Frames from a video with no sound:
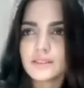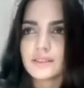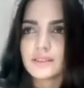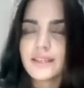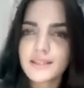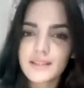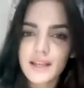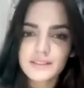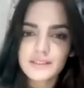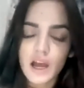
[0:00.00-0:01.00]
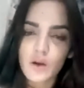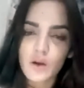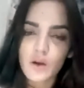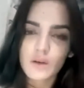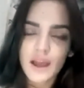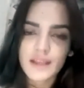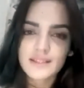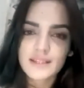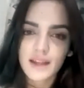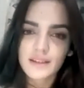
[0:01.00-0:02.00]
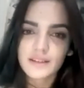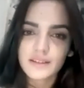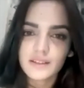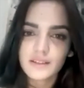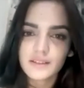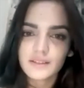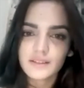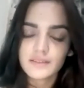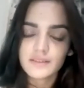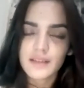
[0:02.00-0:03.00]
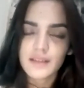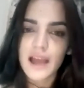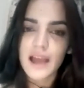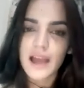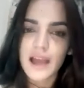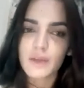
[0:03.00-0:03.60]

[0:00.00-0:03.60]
yes, that's how I started it. I was